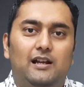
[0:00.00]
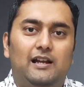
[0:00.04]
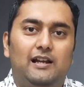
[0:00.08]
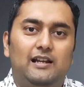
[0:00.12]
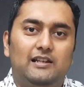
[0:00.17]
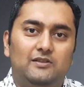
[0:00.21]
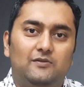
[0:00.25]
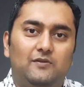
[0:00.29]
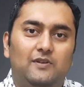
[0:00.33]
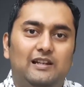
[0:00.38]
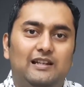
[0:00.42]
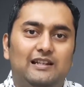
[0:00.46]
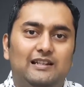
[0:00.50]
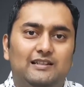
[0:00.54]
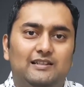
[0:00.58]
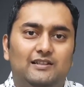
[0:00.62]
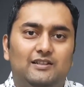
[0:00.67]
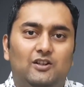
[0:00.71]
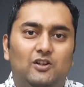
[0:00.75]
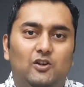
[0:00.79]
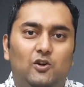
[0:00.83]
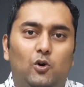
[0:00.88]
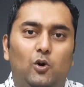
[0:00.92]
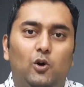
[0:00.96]
as well
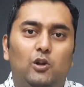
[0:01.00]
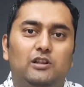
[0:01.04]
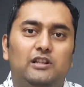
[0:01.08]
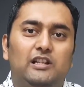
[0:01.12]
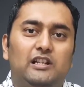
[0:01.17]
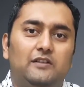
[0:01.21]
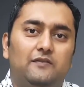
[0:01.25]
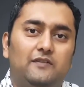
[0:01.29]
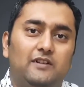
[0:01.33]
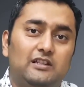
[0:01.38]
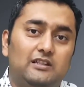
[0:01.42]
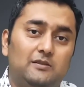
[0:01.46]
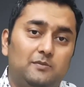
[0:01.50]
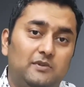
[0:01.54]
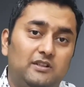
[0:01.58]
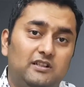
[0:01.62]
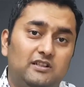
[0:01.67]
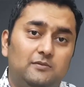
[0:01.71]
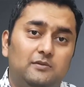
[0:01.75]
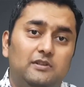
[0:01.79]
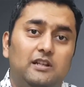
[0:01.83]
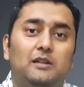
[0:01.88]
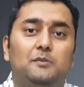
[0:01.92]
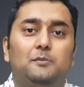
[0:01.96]
as all the
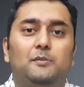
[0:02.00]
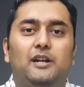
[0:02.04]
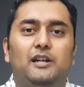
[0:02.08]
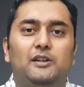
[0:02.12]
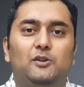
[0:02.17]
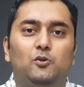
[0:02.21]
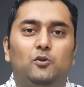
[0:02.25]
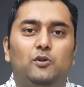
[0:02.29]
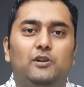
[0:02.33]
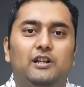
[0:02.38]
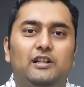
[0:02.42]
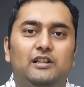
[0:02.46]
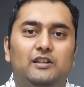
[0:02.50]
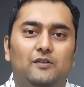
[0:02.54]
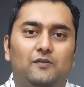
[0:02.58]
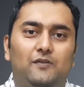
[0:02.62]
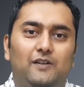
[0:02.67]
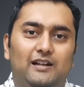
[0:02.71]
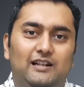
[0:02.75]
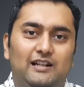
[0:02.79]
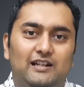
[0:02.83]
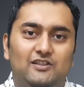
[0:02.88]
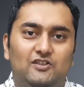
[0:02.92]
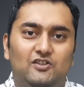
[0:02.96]
investments done by you in the
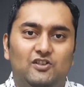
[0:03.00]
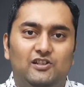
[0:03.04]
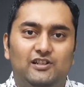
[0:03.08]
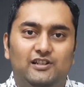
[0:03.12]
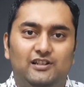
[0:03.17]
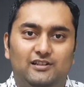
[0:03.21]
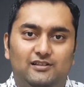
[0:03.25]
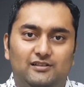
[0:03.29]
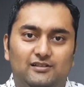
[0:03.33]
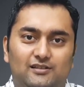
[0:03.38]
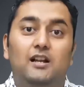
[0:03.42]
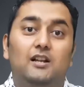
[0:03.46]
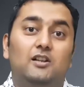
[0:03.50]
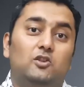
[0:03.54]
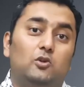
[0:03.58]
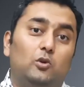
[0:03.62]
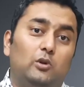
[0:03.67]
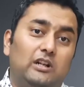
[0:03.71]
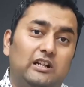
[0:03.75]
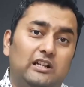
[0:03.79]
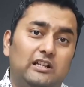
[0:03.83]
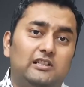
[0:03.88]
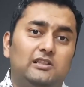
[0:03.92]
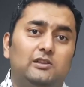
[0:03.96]
financial year. So
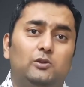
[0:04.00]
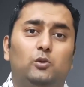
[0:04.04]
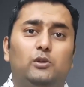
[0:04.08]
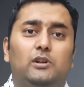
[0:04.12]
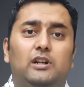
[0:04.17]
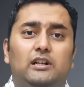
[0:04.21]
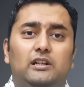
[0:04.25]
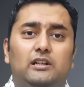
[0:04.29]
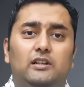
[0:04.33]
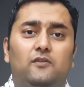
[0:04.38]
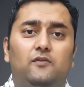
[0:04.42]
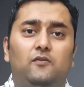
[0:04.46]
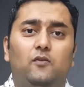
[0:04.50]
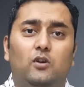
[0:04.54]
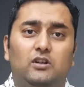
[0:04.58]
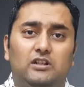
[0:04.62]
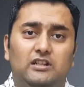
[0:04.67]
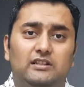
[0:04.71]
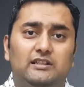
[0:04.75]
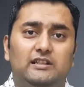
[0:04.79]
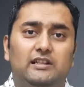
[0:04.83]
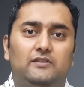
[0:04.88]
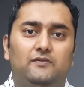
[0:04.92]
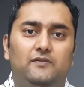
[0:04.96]
let us look at the
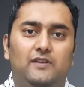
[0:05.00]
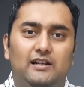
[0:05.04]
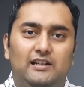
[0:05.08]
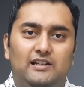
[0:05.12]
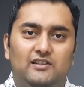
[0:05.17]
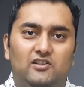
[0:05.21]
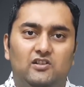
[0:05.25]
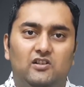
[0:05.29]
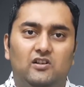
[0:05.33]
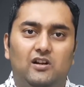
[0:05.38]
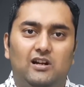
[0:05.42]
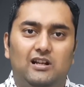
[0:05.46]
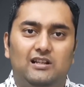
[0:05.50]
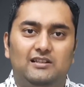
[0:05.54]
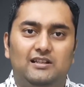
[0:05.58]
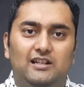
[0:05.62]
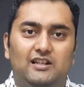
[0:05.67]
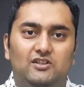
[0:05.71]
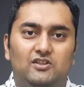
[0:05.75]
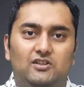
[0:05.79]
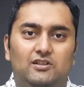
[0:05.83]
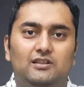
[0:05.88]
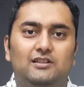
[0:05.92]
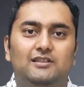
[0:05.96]
46 financial
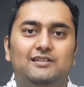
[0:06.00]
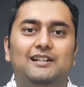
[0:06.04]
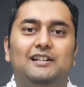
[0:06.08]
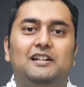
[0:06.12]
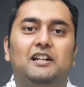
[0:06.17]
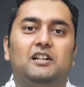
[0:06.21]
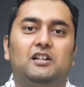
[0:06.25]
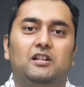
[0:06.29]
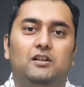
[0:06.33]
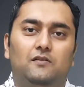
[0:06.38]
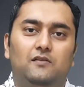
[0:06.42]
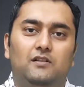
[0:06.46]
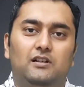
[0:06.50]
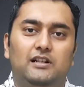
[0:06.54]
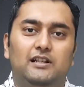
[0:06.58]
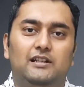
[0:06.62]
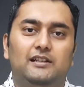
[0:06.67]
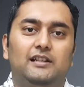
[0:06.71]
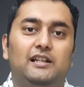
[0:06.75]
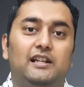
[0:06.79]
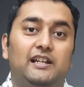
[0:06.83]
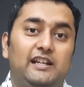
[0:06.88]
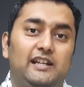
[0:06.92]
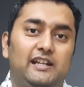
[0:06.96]
transactions that are covered
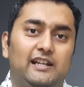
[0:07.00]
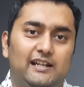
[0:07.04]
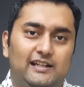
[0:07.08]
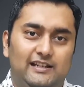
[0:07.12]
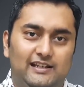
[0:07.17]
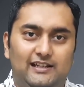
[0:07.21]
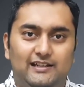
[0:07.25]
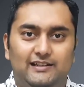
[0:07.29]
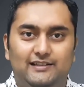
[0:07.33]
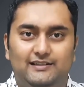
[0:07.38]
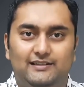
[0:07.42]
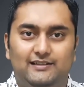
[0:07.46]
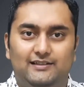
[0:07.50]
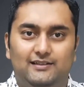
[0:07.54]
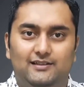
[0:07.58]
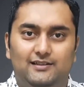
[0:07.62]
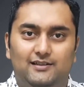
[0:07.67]
in the AIS.